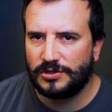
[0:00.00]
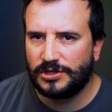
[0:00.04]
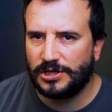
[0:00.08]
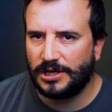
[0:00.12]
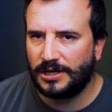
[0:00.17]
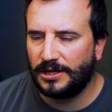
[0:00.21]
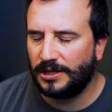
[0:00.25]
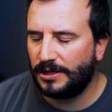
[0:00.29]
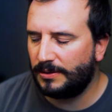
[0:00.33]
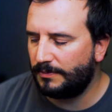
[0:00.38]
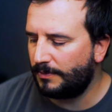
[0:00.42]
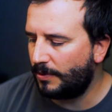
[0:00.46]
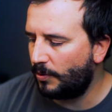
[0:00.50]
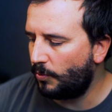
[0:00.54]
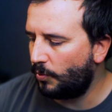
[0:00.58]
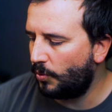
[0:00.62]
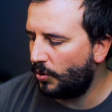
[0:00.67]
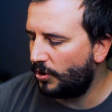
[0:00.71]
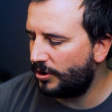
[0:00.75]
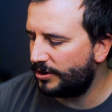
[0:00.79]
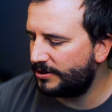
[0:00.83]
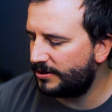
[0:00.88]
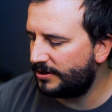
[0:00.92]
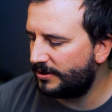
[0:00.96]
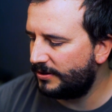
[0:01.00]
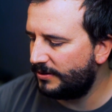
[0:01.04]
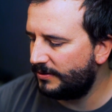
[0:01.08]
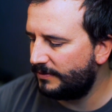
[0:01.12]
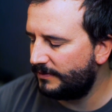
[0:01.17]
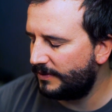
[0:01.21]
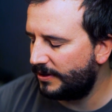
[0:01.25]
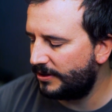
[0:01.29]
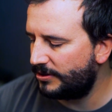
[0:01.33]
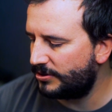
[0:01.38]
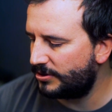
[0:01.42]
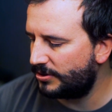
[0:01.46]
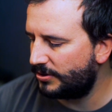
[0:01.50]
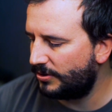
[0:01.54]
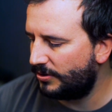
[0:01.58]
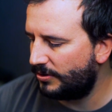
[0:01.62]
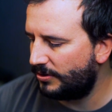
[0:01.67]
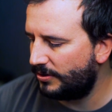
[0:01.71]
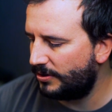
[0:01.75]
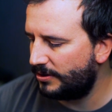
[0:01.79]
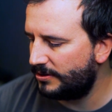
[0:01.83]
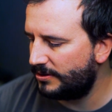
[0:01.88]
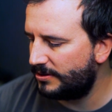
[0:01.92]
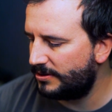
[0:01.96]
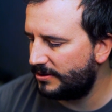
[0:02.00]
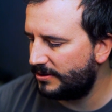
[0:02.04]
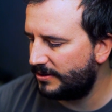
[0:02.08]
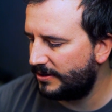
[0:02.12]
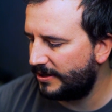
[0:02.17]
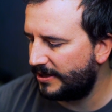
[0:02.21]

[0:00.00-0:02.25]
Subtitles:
generally in my water in Scotland.